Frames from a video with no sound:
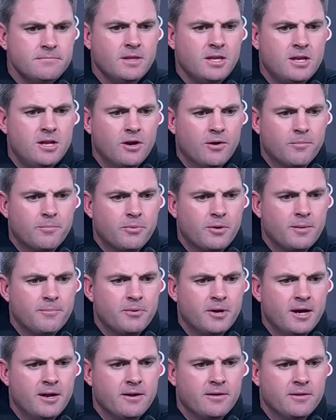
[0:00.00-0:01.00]
you know, pr
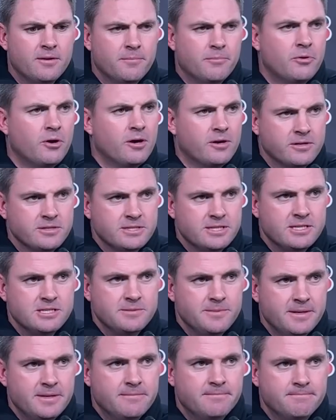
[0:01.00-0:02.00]
proud of the progress that he's
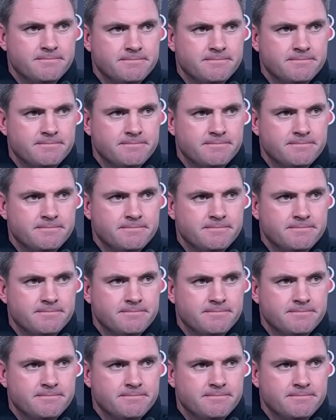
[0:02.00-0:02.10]
made.